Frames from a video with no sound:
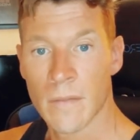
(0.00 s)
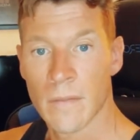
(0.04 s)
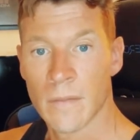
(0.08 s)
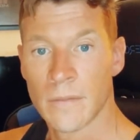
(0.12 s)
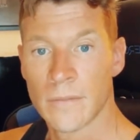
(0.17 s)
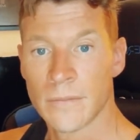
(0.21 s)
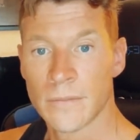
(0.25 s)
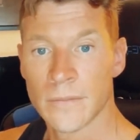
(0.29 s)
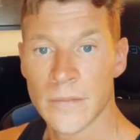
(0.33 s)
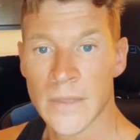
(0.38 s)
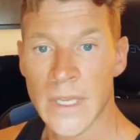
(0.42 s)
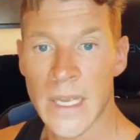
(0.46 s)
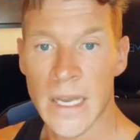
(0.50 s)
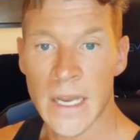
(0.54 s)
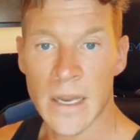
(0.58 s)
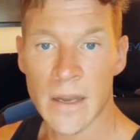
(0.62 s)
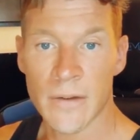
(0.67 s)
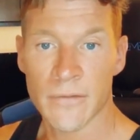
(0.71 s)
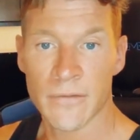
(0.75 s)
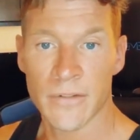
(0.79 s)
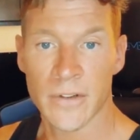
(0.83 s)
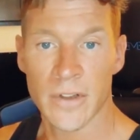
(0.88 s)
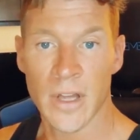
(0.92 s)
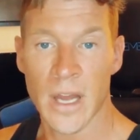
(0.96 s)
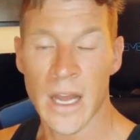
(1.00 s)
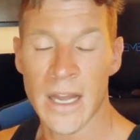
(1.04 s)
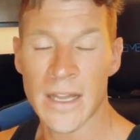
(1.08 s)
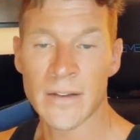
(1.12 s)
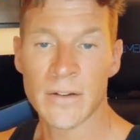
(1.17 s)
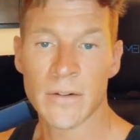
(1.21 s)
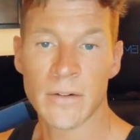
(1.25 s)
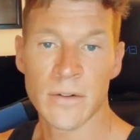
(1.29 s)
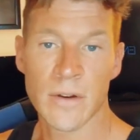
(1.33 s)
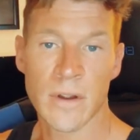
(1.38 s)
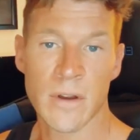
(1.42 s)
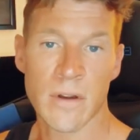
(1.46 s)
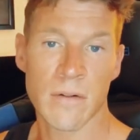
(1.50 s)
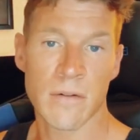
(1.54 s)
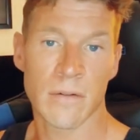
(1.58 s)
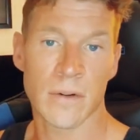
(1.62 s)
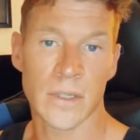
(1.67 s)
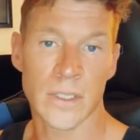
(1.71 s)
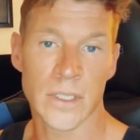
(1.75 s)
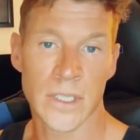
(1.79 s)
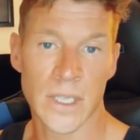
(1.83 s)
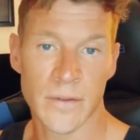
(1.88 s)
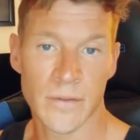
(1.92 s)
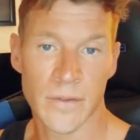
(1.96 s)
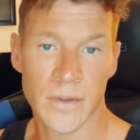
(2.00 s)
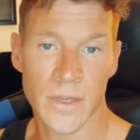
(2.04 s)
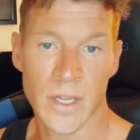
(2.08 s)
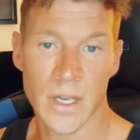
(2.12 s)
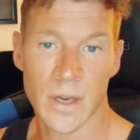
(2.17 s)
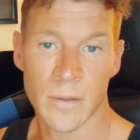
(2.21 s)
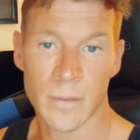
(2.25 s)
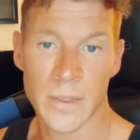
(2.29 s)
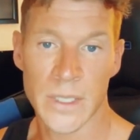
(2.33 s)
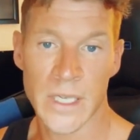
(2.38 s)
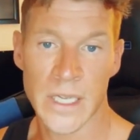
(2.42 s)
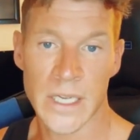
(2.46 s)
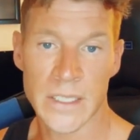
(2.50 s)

Yeah, I don't know, eleven Cupcakes.